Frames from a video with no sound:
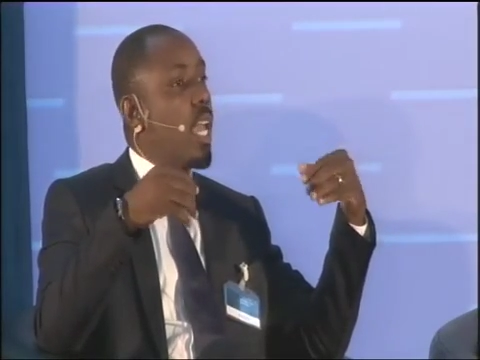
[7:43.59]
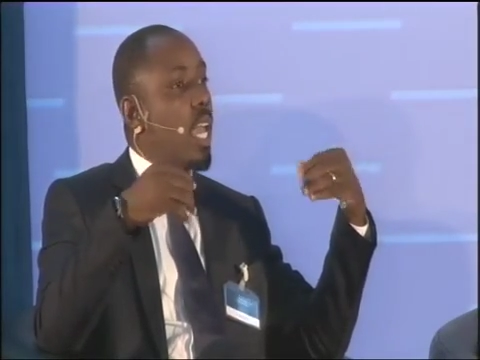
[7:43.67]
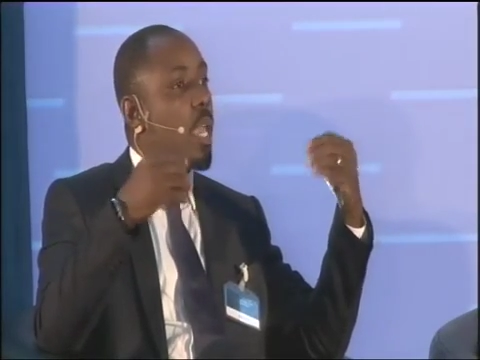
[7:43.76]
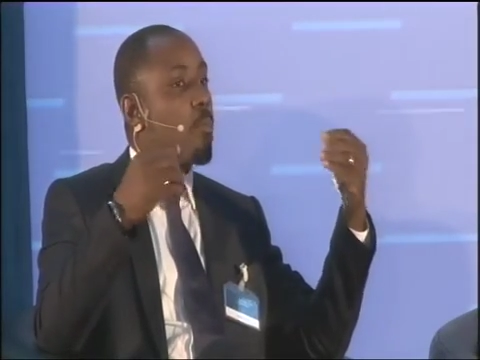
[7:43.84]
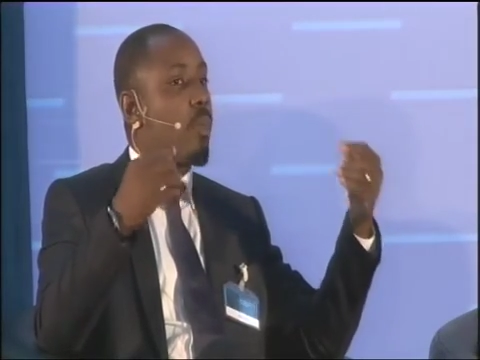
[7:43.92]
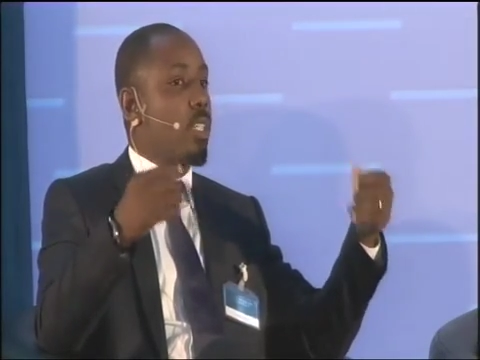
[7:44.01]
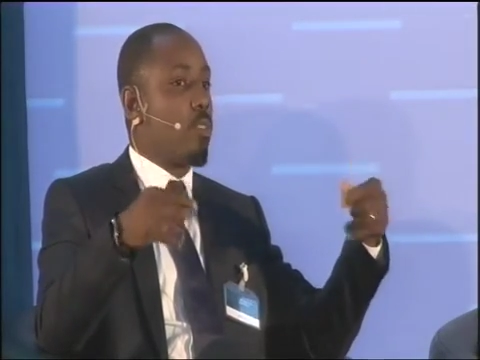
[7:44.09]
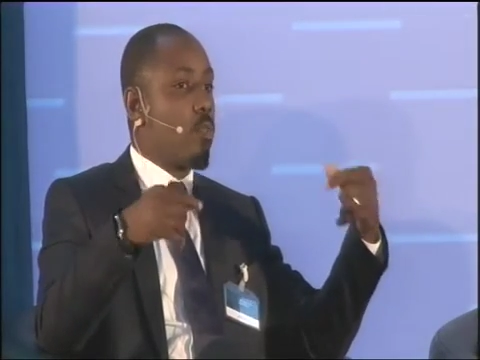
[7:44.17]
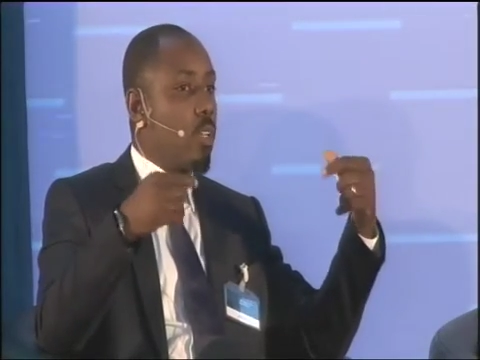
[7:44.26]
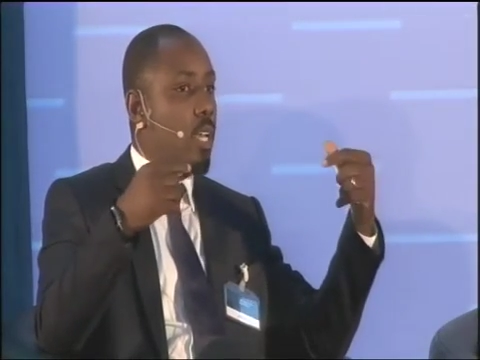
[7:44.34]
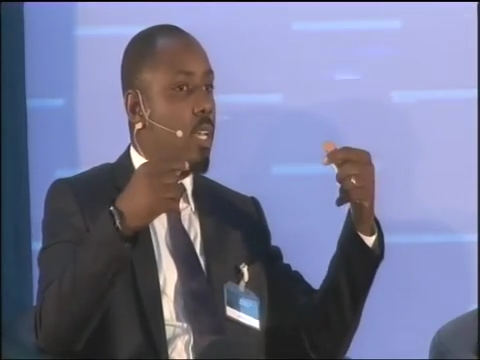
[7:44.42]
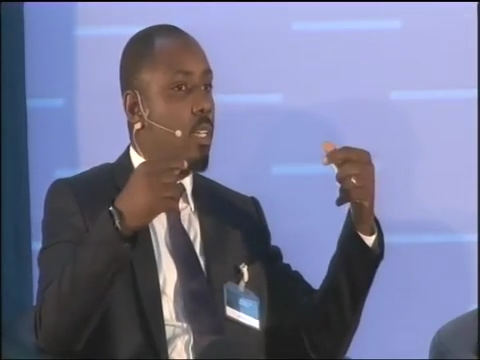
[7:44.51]
a
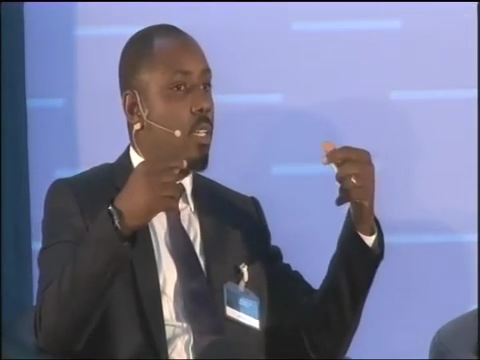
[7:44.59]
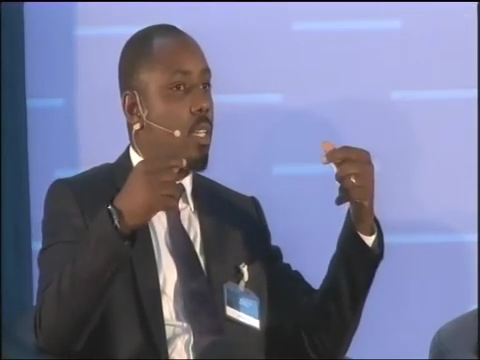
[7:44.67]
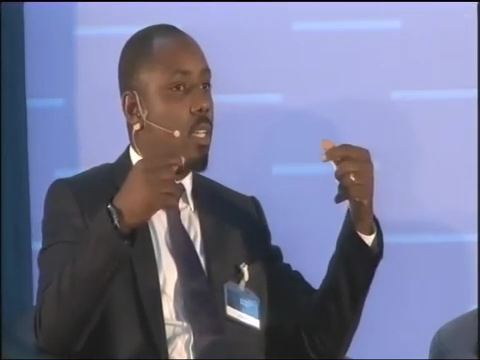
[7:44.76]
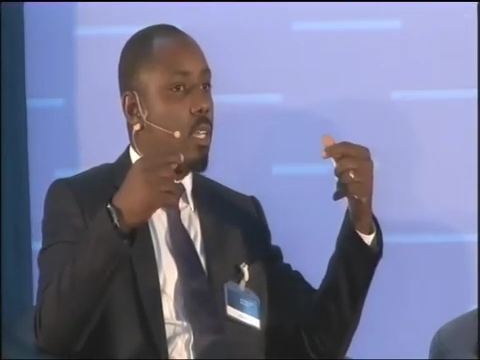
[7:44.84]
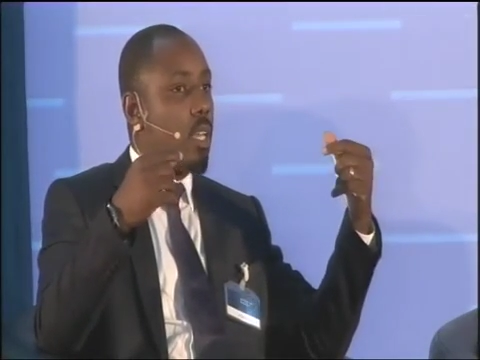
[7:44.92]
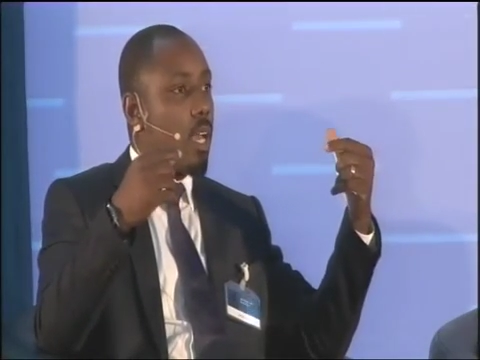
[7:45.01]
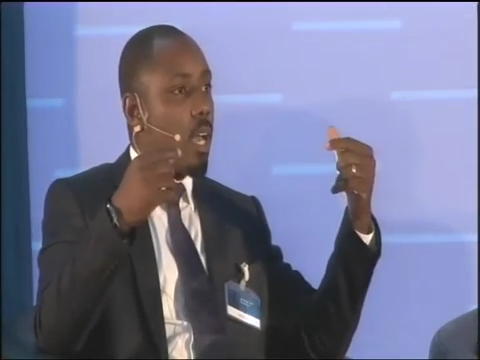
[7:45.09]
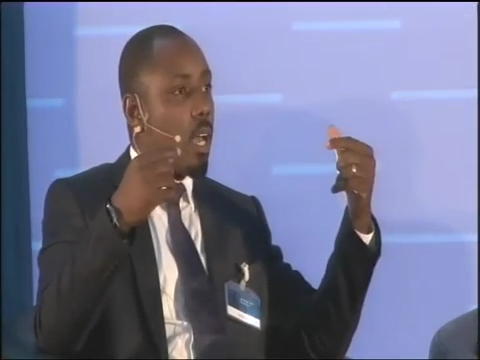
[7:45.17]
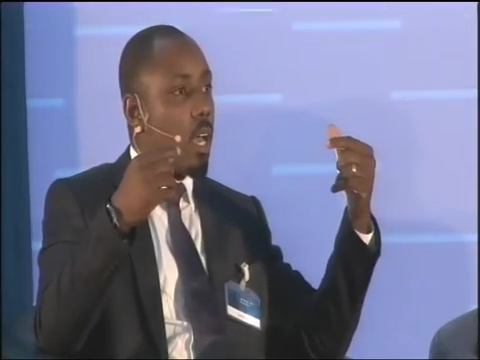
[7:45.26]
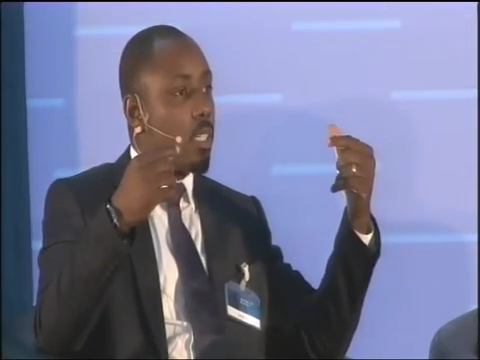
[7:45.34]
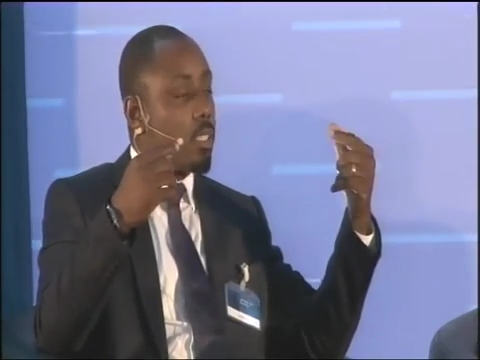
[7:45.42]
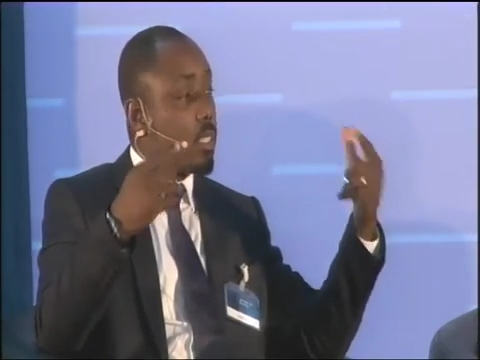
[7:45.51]
particular
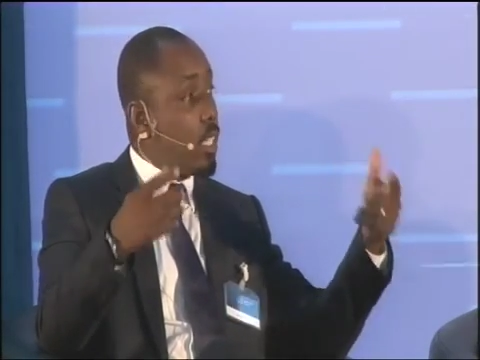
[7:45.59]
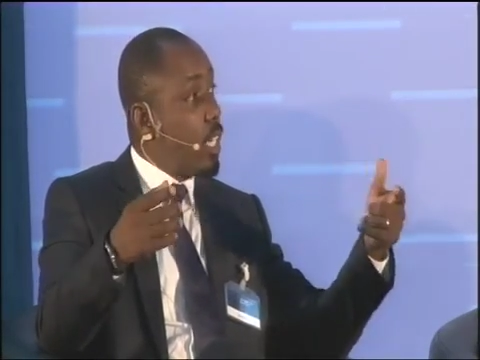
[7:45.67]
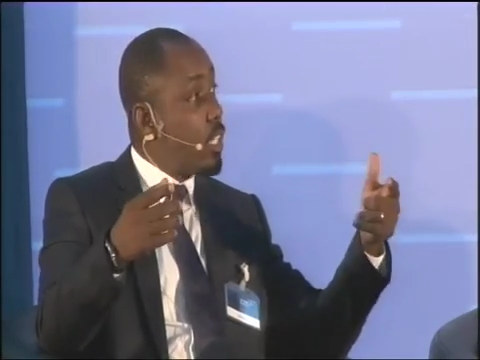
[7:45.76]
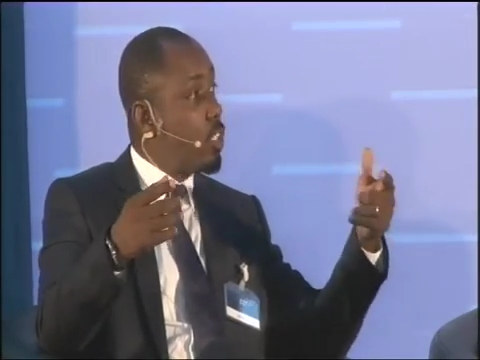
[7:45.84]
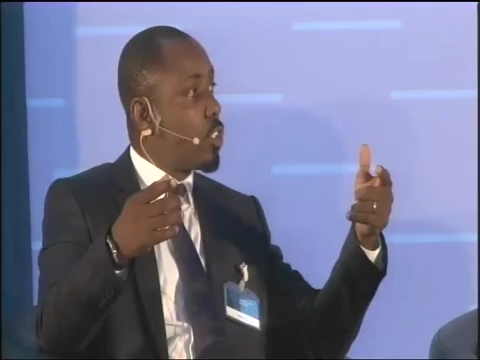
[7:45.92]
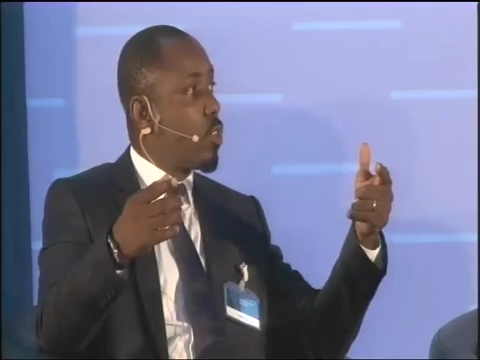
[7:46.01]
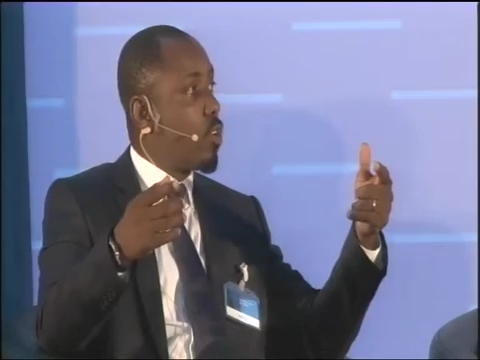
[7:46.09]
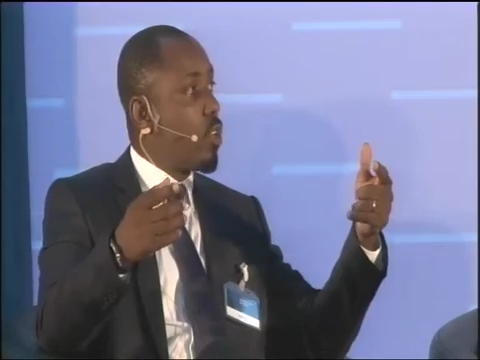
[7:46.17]
stage.